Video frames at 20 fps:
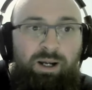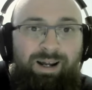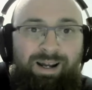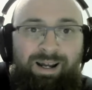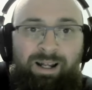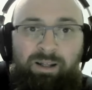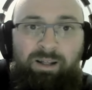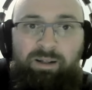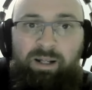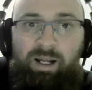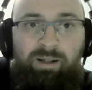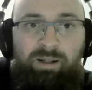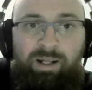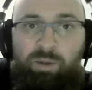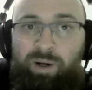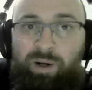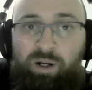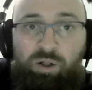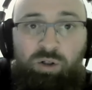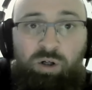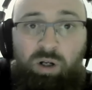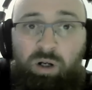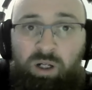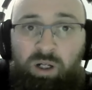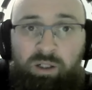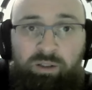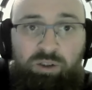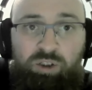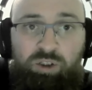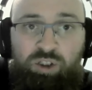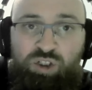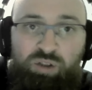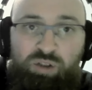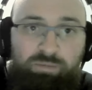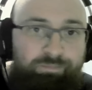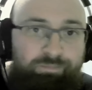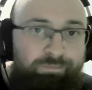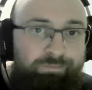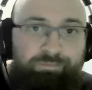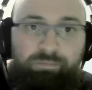And then they went and got lunch,
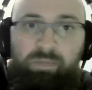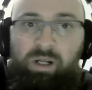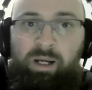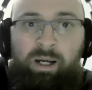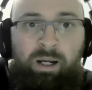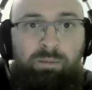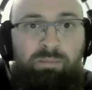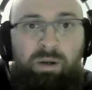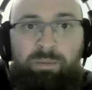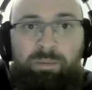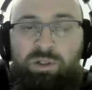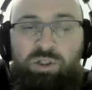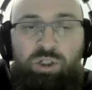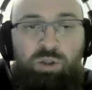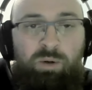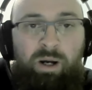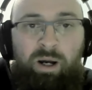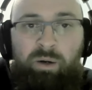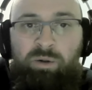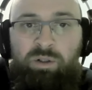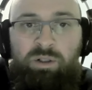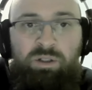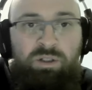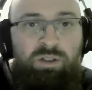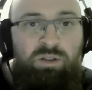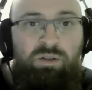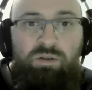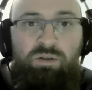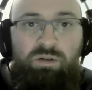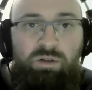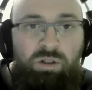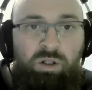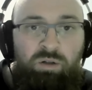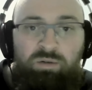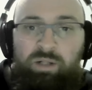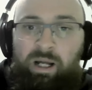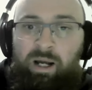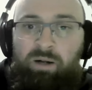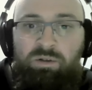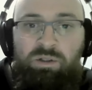had maybe 2 hours,
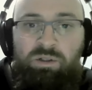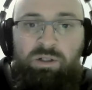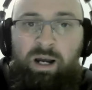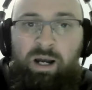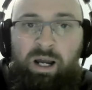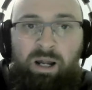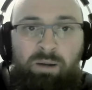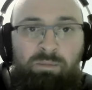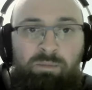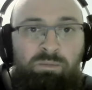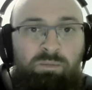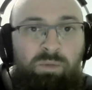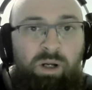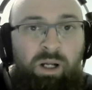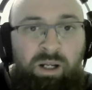downtime.